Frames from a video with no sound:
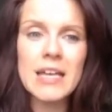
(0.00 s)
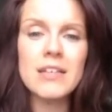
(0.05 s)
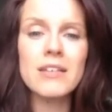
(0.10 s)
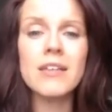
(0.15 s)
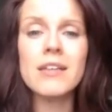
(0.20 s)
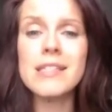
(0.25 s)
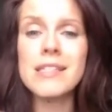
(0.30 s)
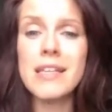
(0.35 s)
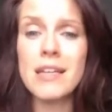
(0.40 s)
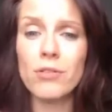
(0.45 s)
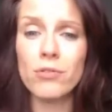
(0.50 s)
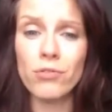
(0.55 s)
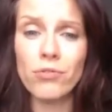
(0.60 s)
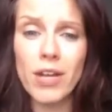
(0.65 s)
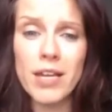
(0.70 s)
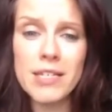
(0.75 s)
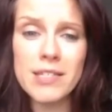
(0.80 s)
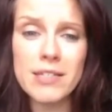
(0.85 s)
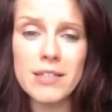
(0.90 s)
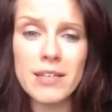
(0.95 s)
Does that
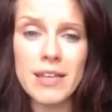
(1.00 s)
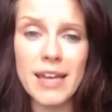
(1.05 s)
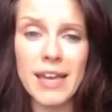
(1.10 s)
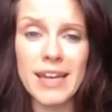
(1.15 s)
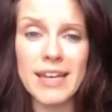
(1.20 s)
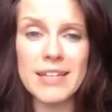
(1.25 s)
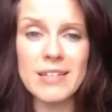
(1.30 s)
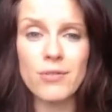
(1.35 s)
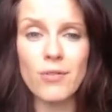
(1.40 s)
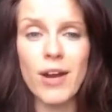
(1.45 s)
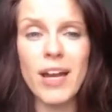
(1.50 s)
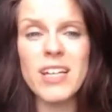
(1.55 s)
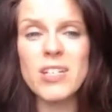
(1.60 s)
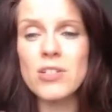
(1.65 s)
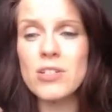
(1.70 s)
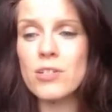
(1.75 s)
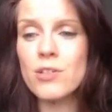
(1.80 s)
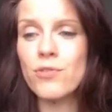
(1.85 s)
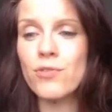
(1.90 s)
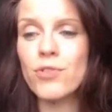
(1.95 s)
resonate? Or I
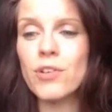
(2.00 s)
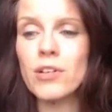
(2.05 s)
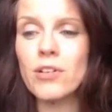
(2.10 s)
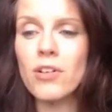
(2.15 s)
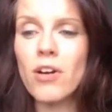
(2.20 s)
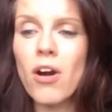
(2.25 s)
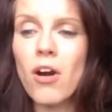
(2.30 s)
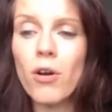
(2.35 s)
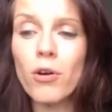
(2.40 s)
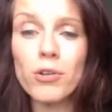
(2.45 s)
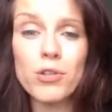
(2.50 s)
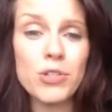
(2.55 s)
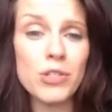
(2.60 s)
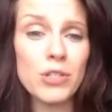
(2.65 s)
just feel called